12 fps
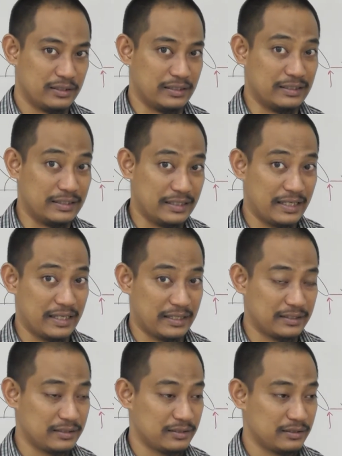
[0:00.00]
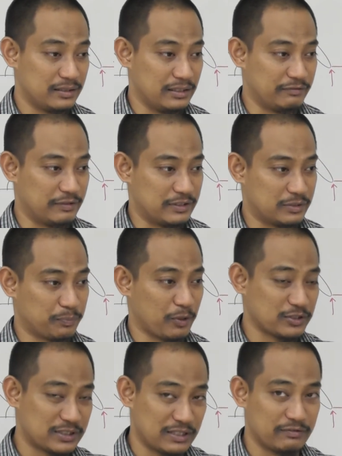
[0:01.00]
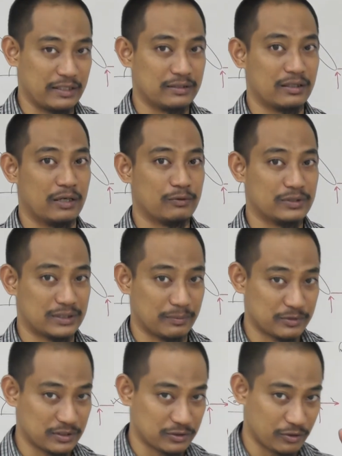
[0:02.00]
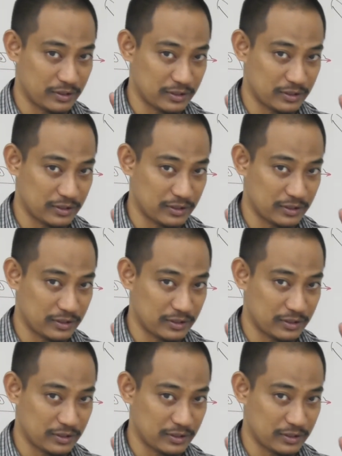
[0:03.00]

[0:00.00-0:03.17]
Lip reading: in the end, if it's positive, then our assumption